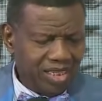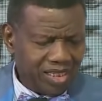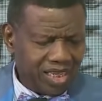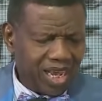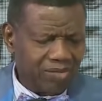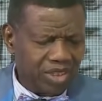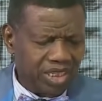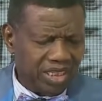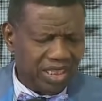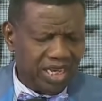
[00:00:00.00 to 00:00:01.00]
Psalm
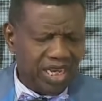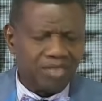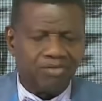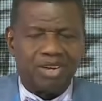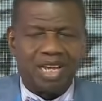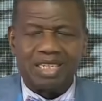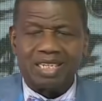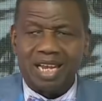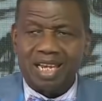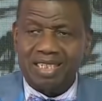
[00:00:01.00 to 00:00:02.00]
68
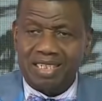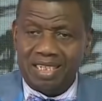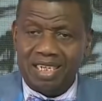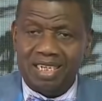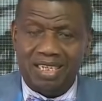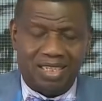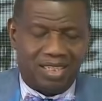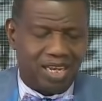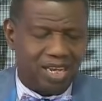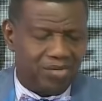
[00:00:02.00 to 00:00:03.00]
verse 19.
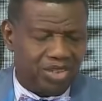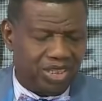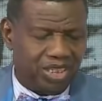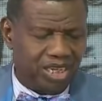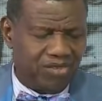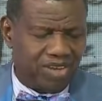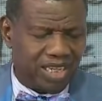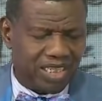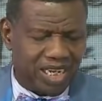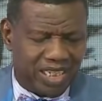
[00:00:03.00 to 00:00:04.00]
Psalm 68
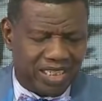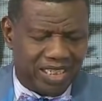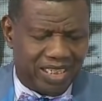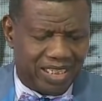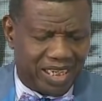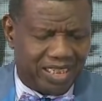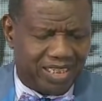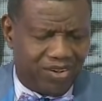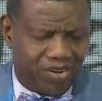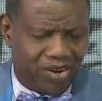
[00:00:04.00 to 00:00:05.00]
verse 19
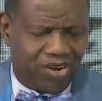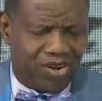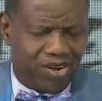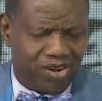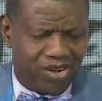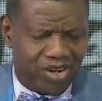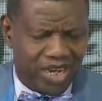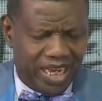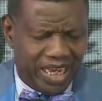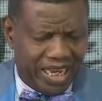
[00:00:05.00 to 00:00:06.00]
says God
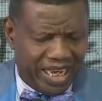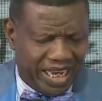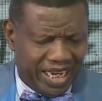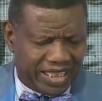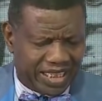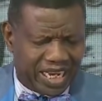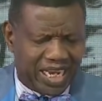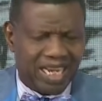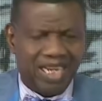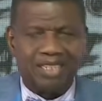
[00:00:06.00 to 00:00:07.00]

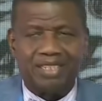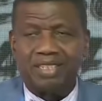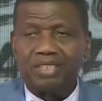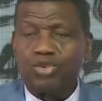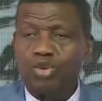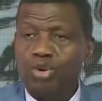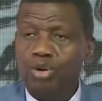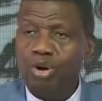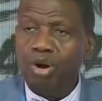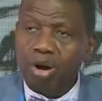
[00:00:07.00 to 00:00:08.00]
intends to
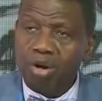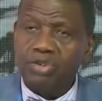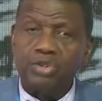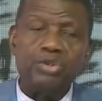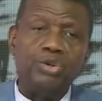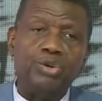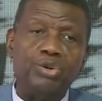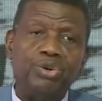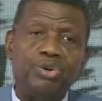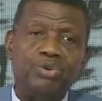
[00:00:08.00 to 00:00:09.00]
load
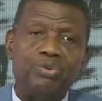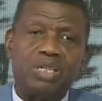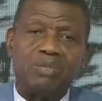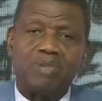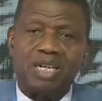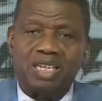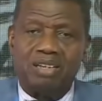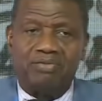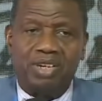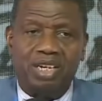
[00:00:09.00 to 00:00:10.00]
you with
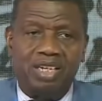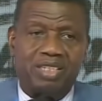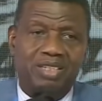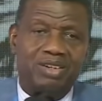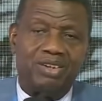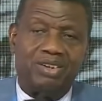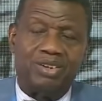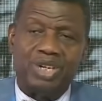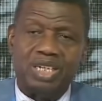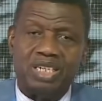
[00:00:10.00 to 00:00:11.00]
benefits
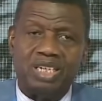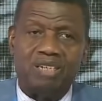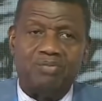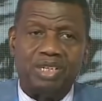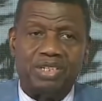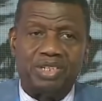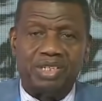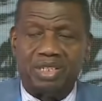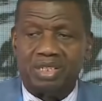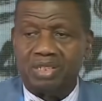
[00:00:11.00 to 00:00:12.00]
on a daily
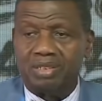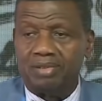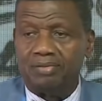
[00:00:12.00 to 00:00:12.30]
basis,